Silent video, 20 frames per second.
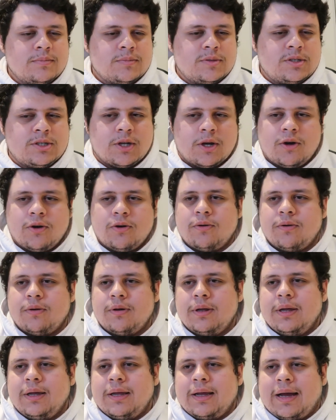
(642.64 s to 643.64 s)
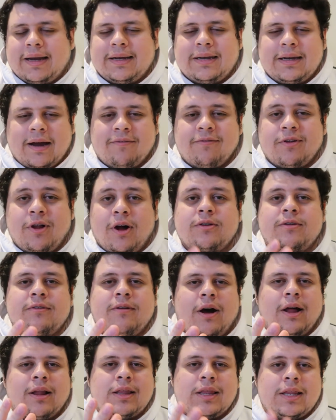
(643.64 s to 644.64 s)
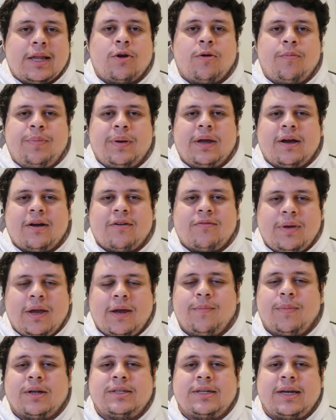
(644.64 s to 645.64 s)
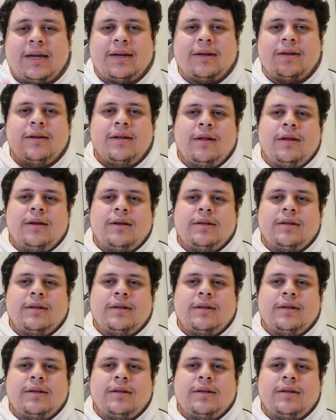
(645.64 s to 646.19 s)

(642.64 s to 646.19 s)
So I vlogged a little bit of me and Montana